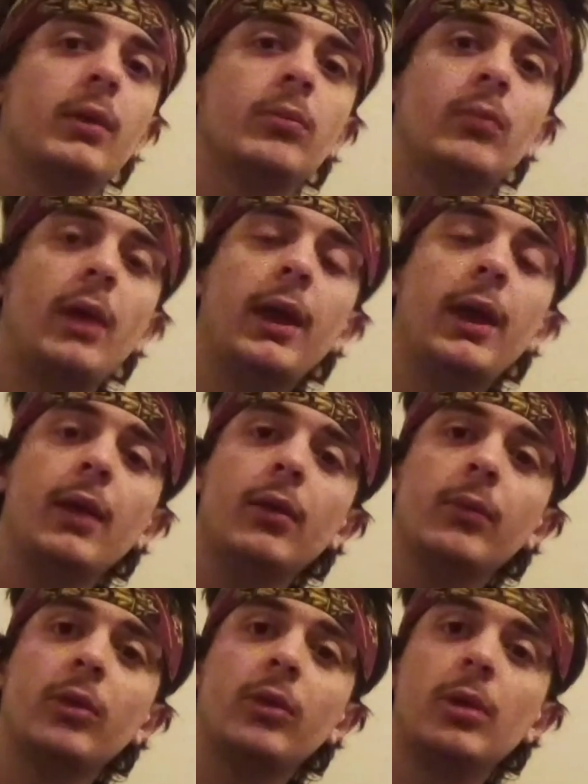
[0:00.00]
and
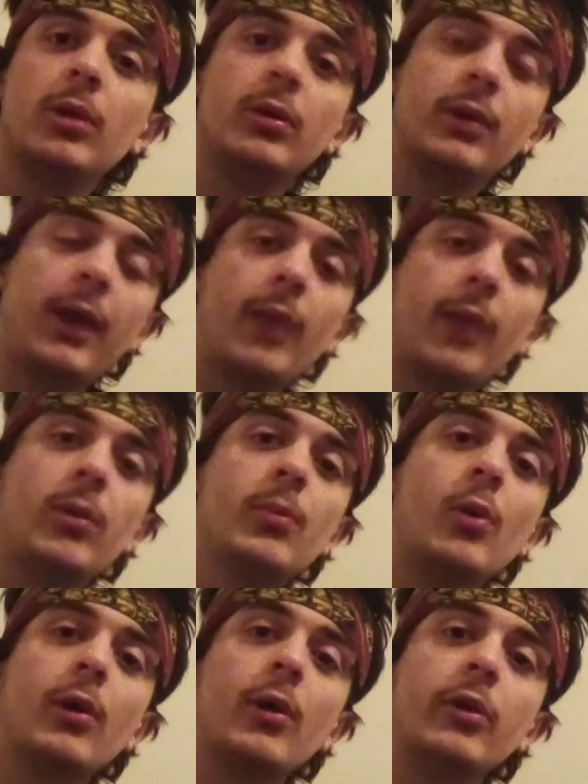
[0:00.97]
can be
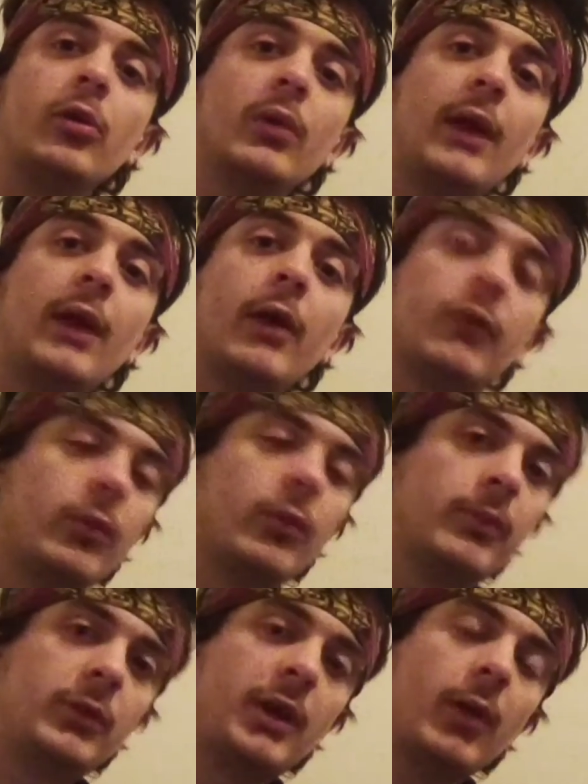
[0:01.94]
boiled to allow for
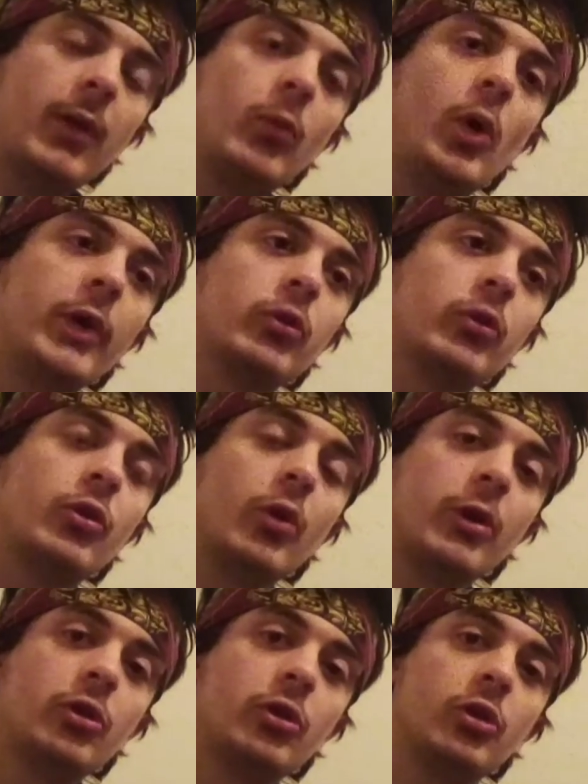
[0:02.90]
water
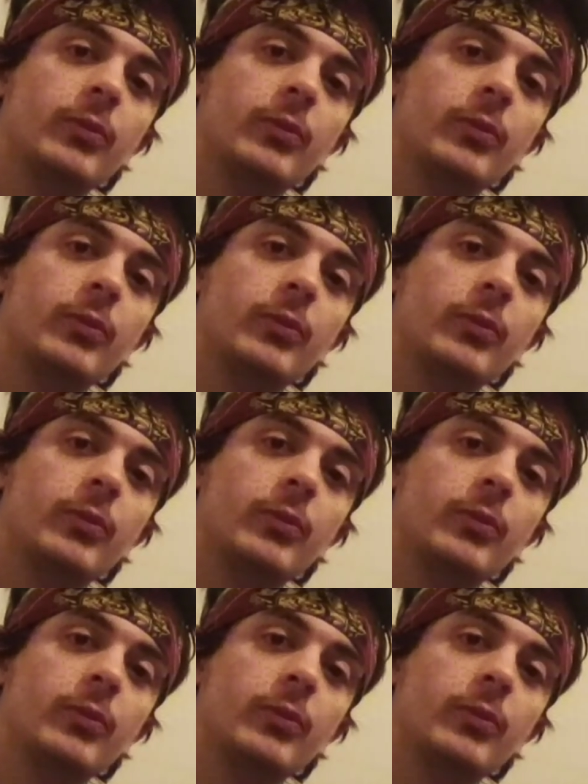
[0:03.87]
storage.